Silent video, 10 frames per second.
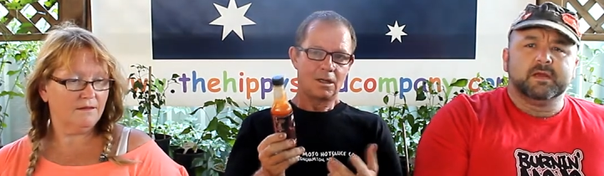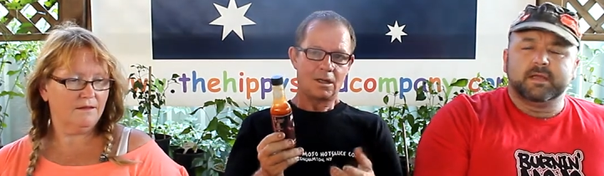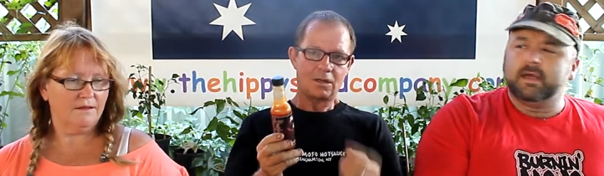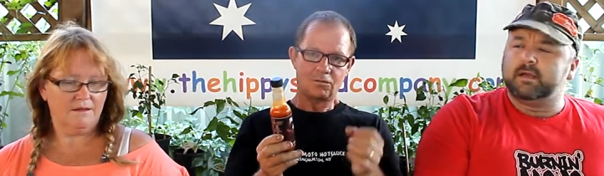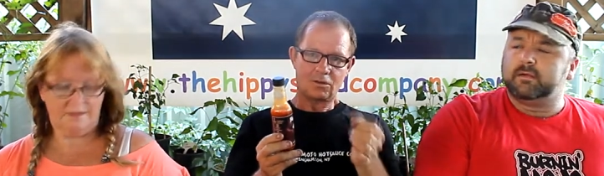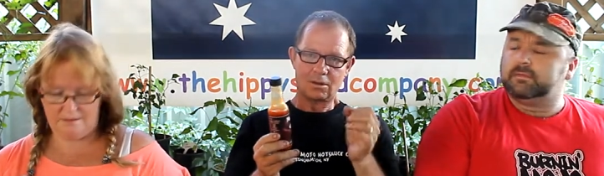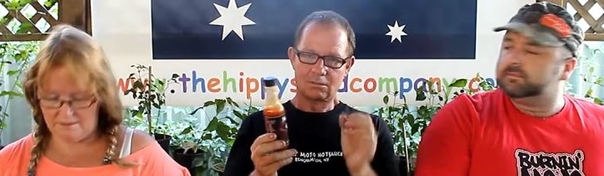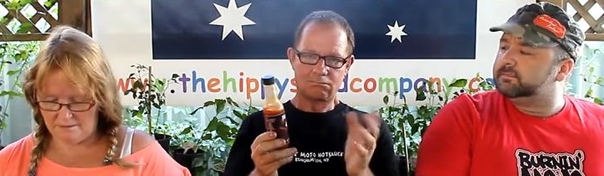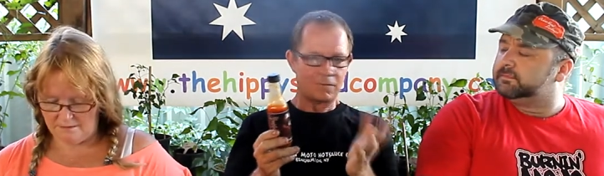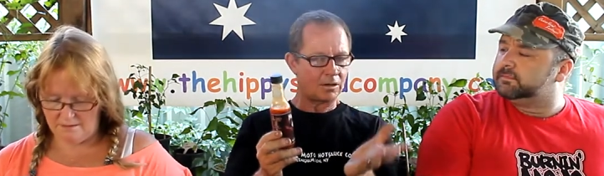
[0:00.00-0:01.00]
Speaker 1: yeah it's got a,
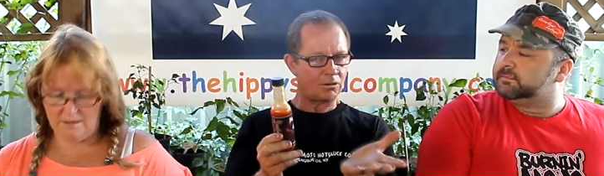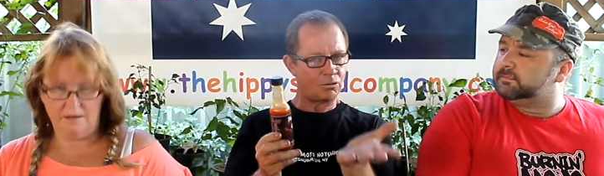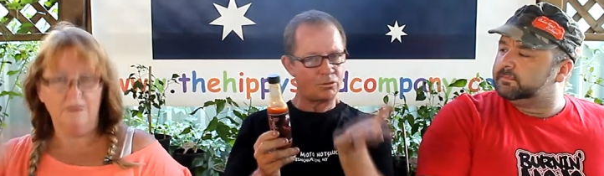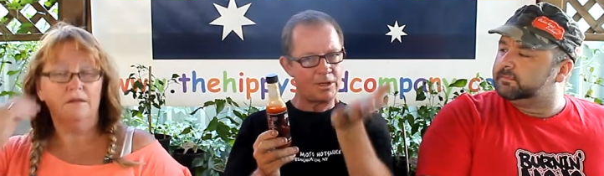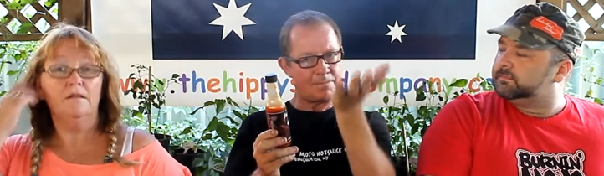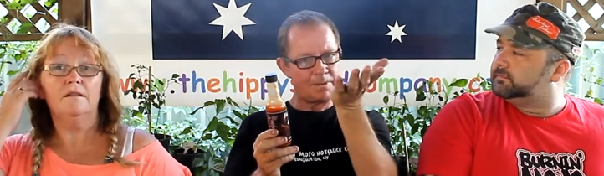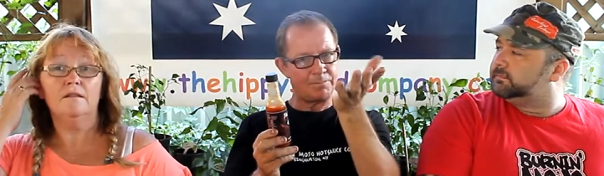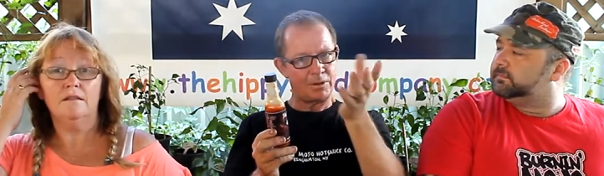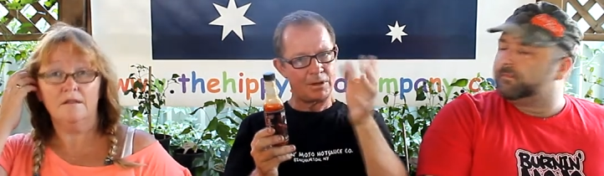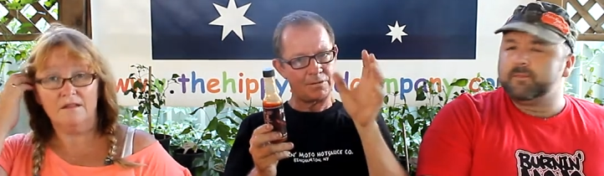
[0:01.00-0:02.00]
a creepy
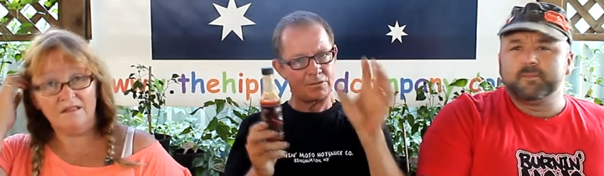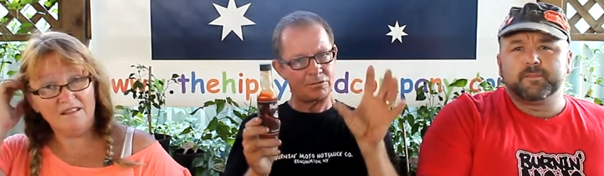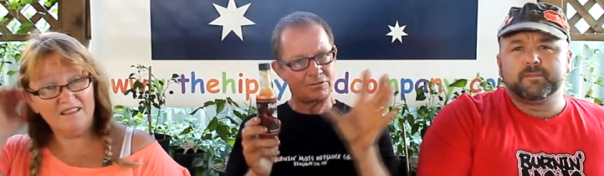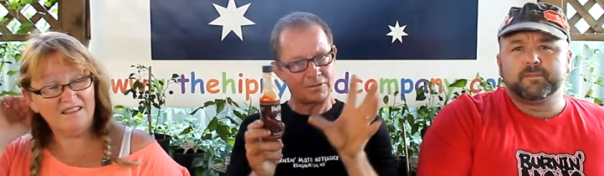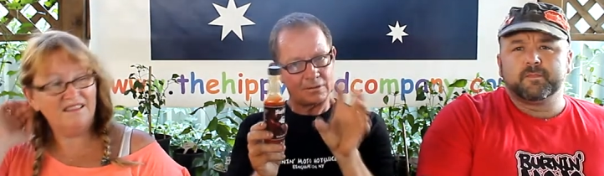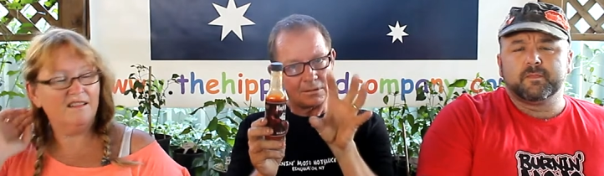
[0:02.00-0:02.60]
burn that just